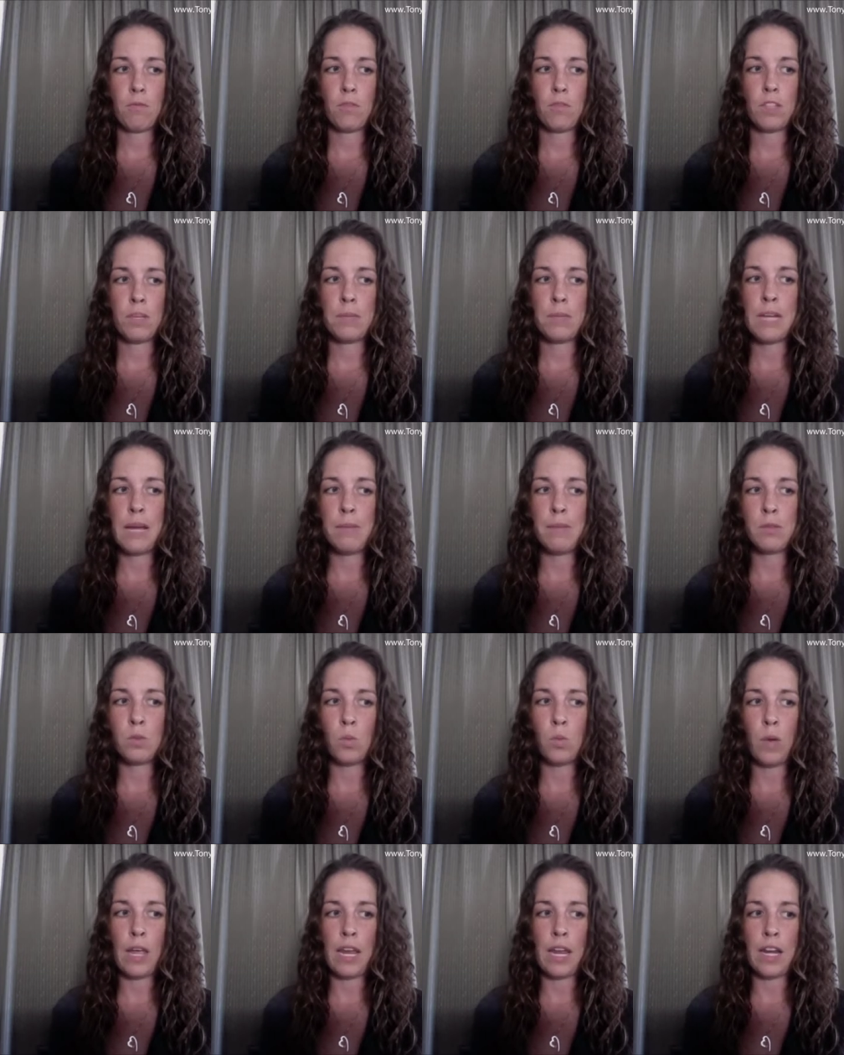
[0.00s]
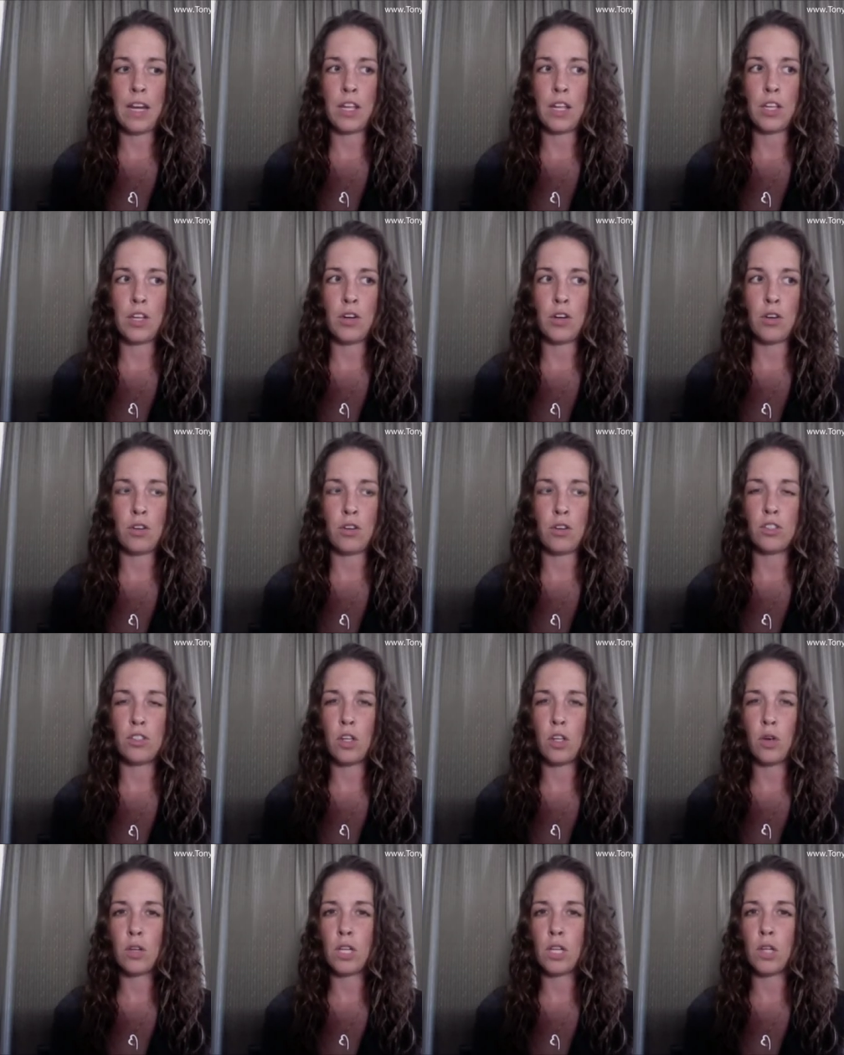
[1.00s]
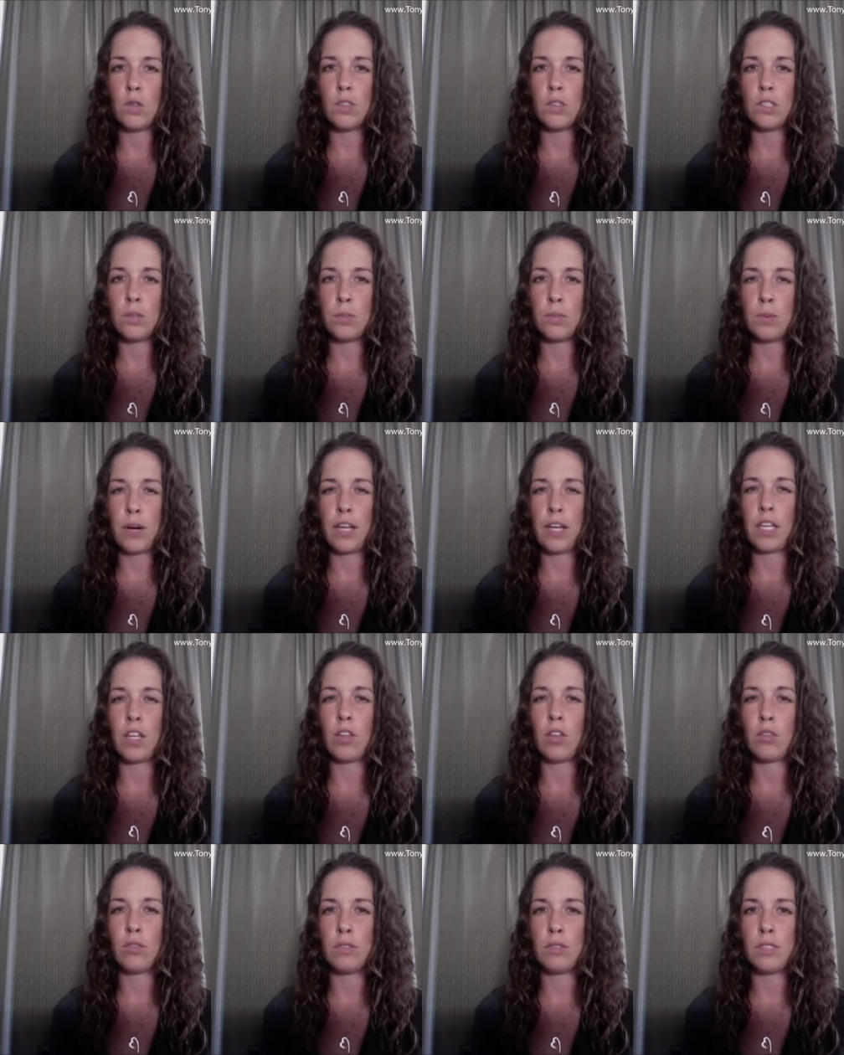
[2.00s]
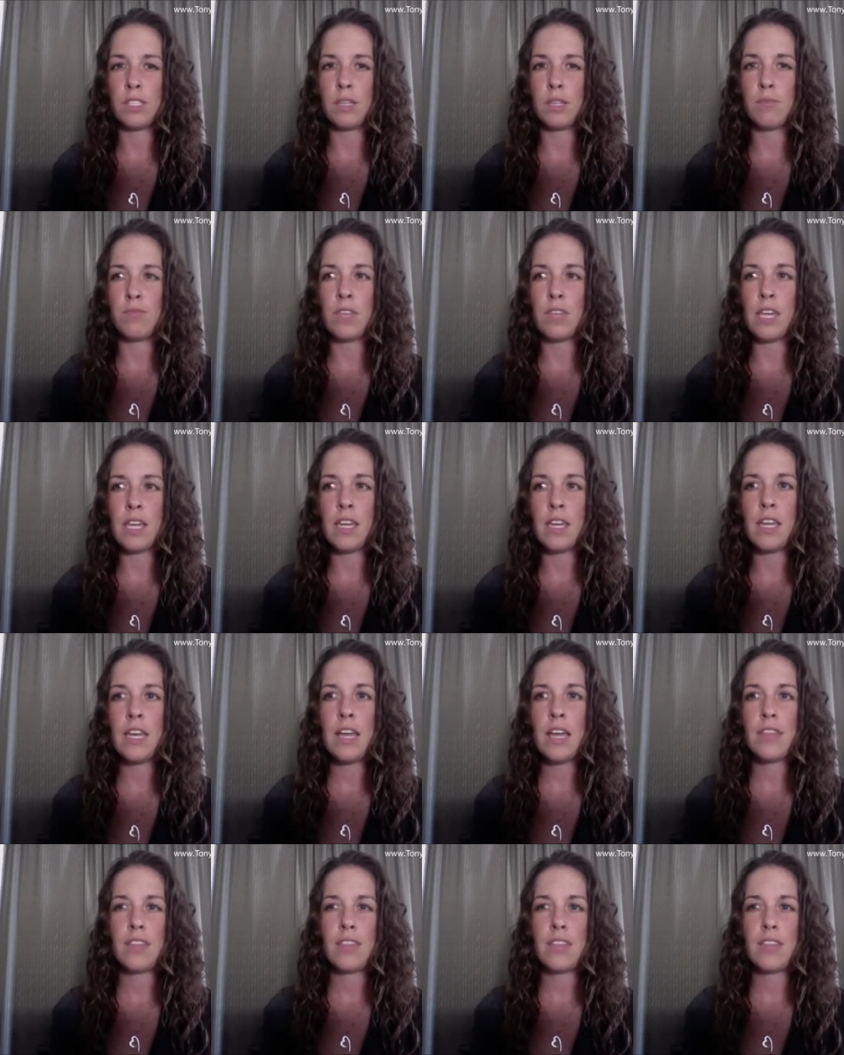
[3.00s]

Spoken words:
sometimes when you're so close to breaking through something,